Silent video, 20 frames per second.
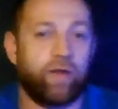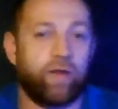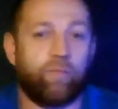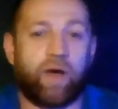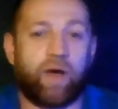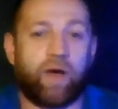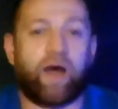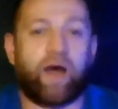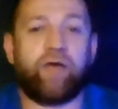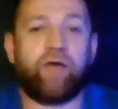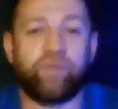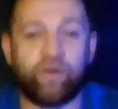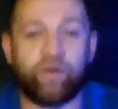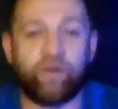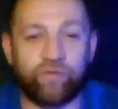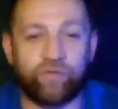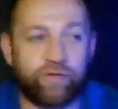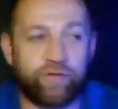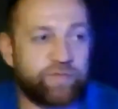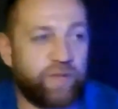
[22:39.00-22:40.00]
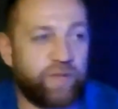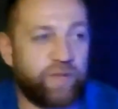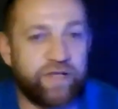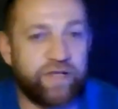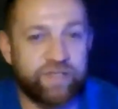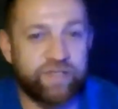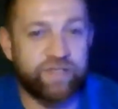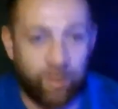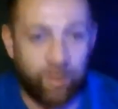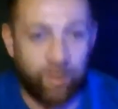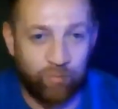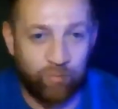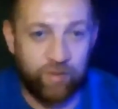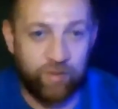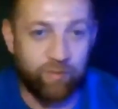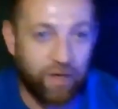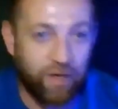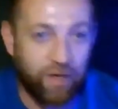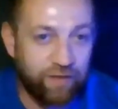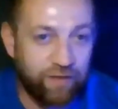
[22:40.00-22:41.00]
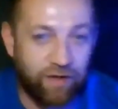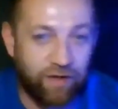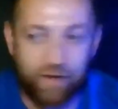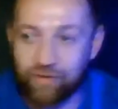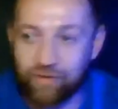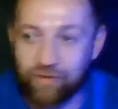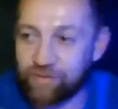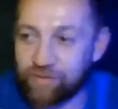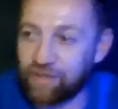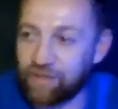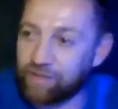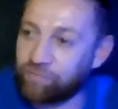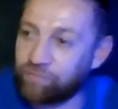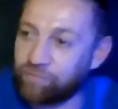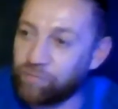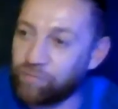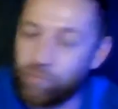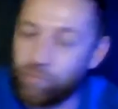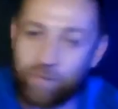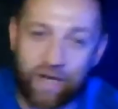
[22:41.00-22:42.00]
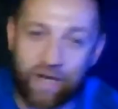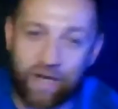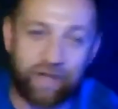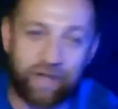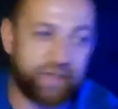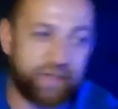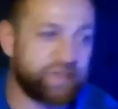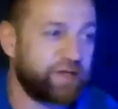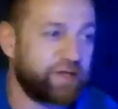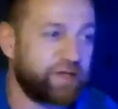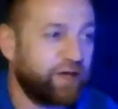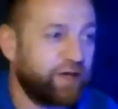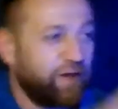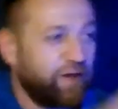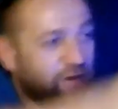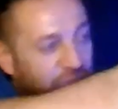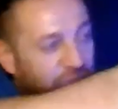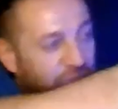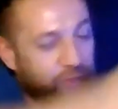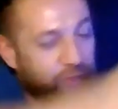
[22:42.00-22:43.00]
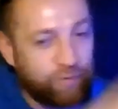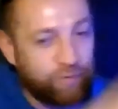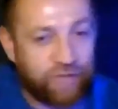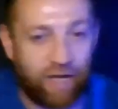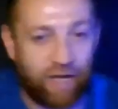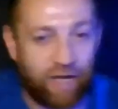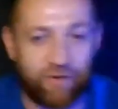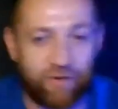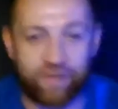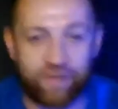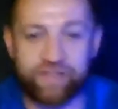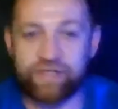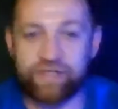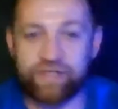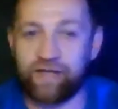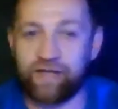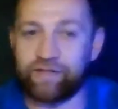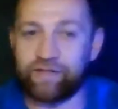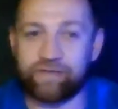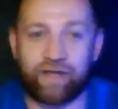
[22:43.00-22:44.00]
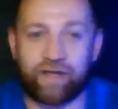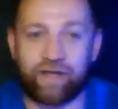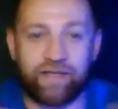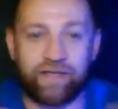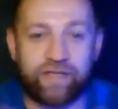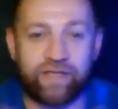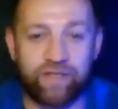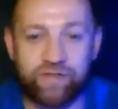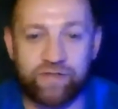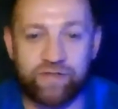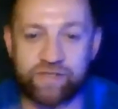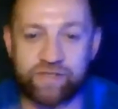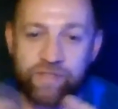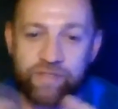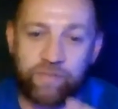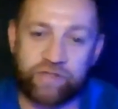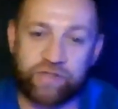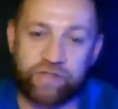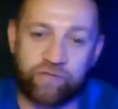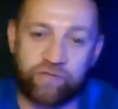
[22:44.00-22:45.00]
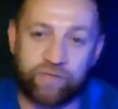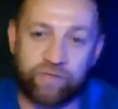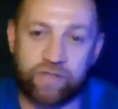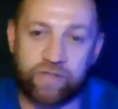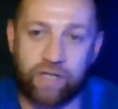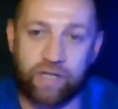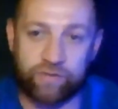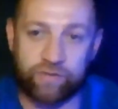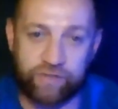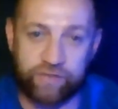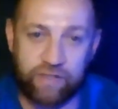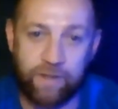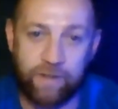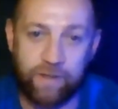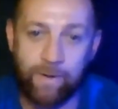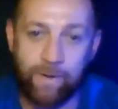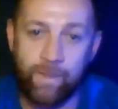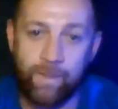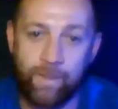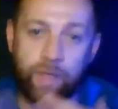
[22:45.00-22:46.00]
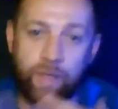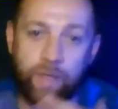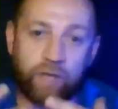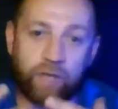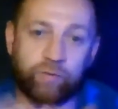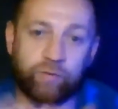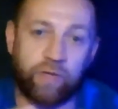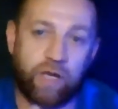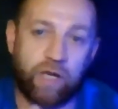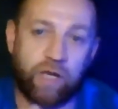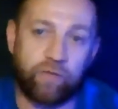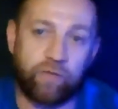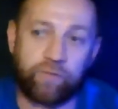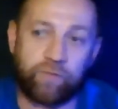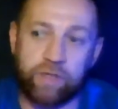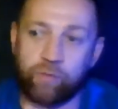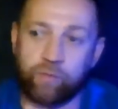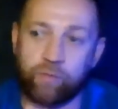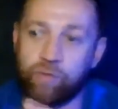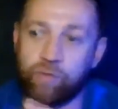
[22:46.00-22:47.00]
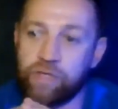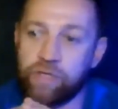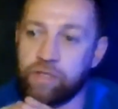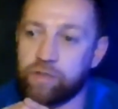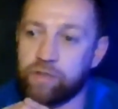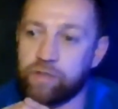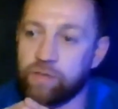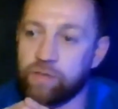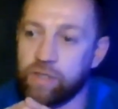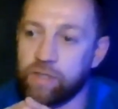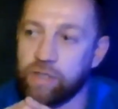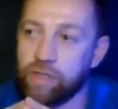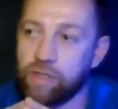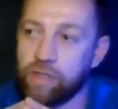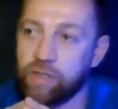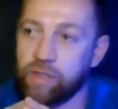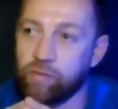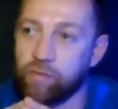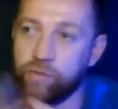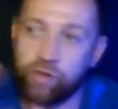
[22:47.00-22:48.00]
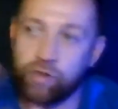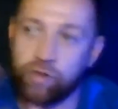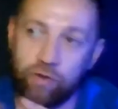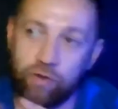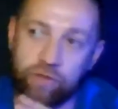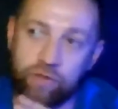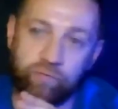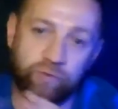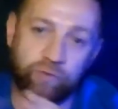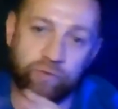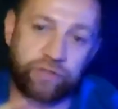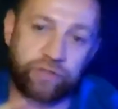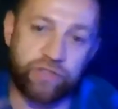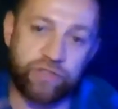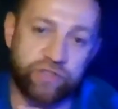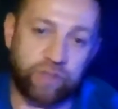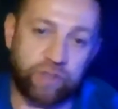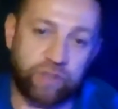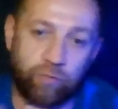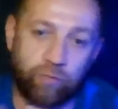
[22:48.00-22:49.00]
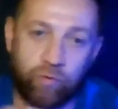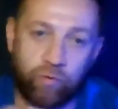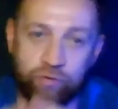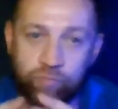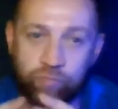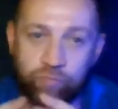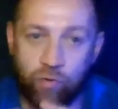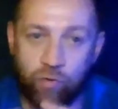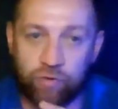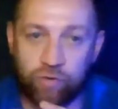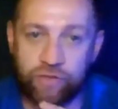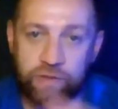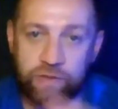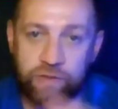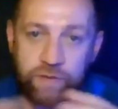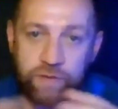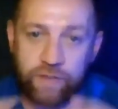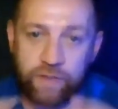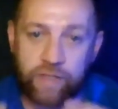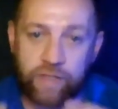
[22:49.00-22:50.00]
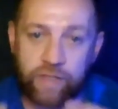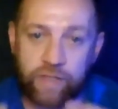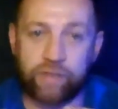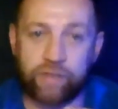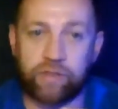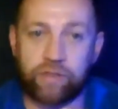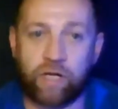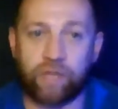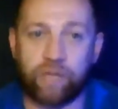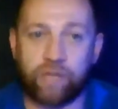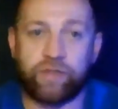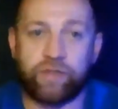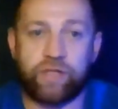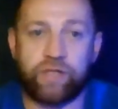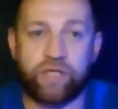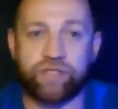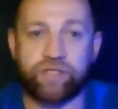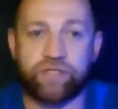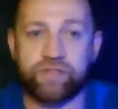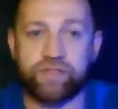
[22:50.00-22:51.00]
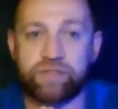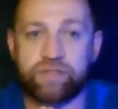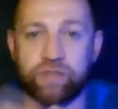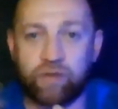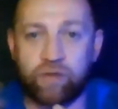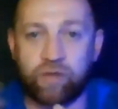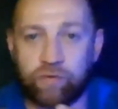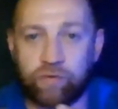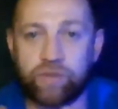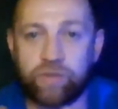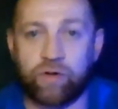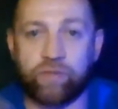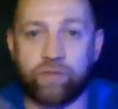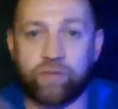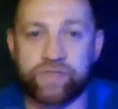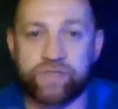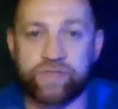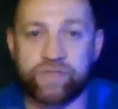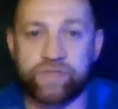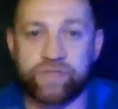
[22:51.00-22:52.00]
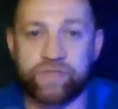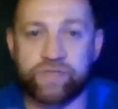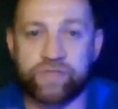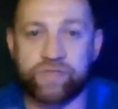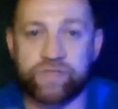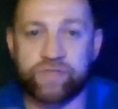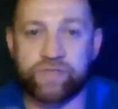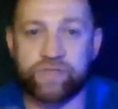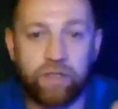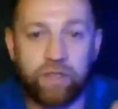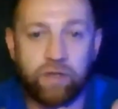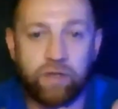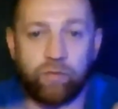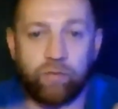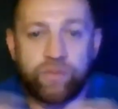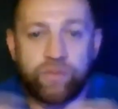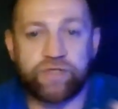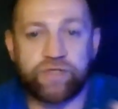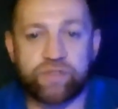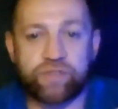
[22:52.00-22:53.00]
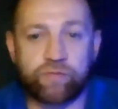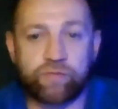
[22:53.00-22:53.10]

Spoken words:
but I haven't got those places around me, man. I got like few parks, few tunnels, and England is a bit different country. That way, I think we're going for digital world more than other nations. You know what I'm saying? Because we